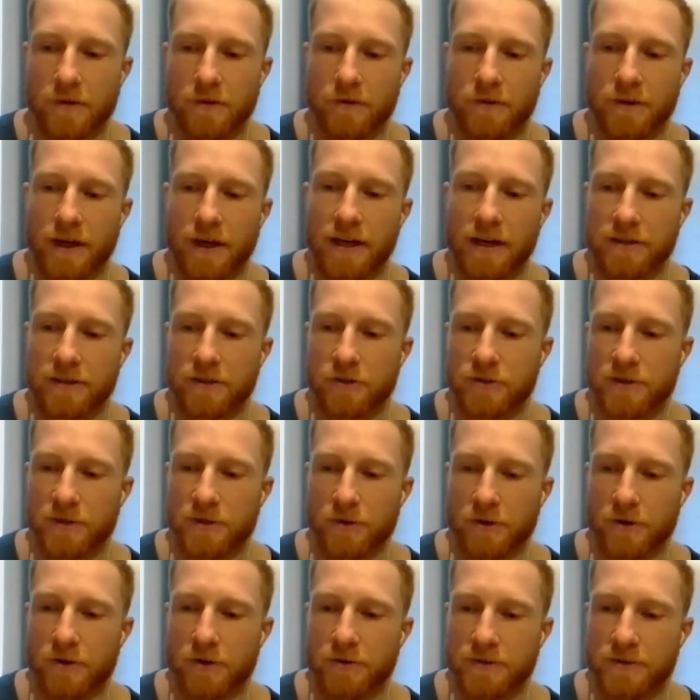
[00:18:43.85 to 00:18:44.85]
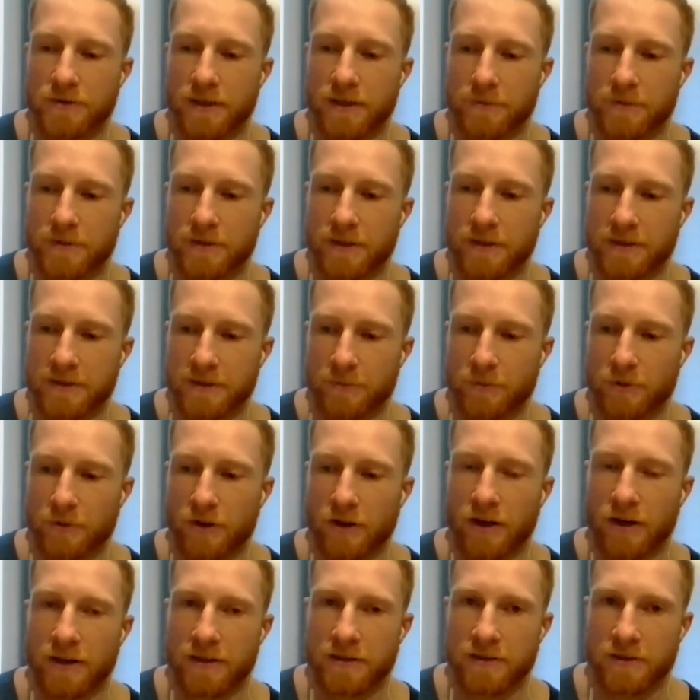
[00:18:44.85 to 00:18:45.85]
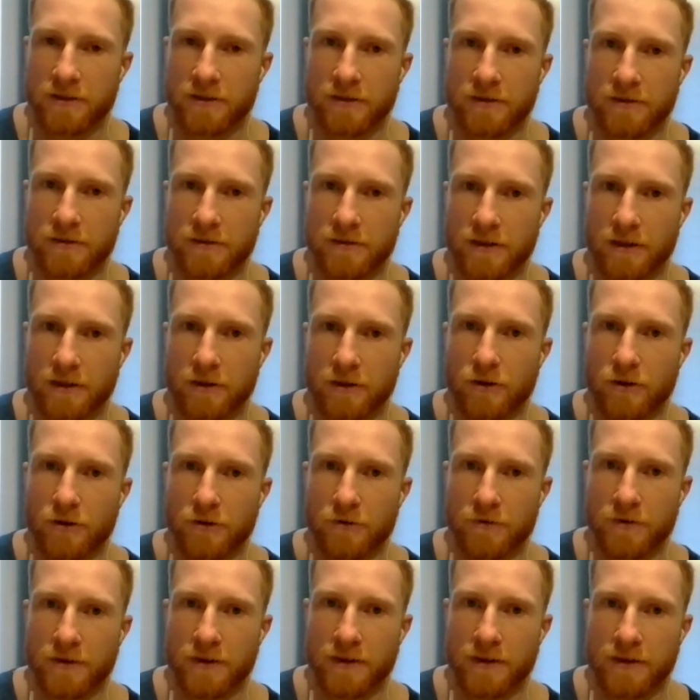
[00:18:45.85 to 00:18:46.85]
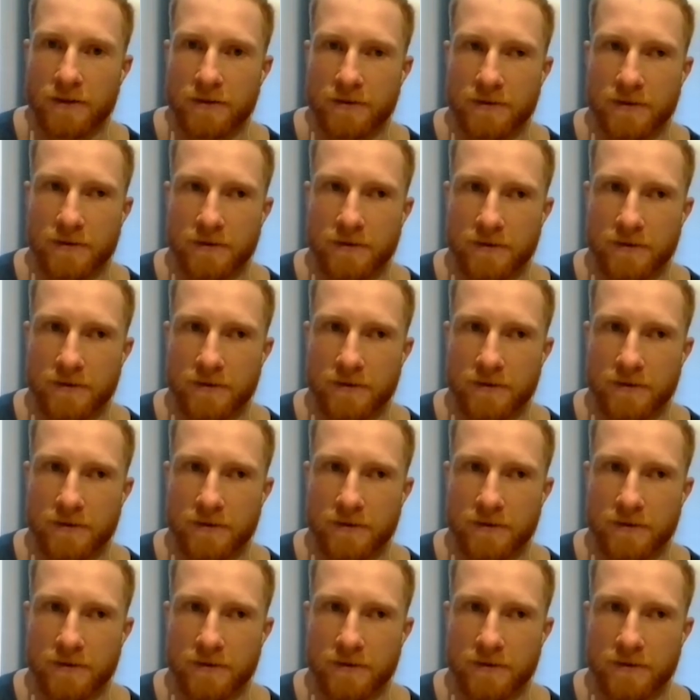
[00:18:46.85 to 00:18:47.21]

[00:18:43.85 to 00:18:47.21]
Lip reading: That sort of concept does apply to a lot of things.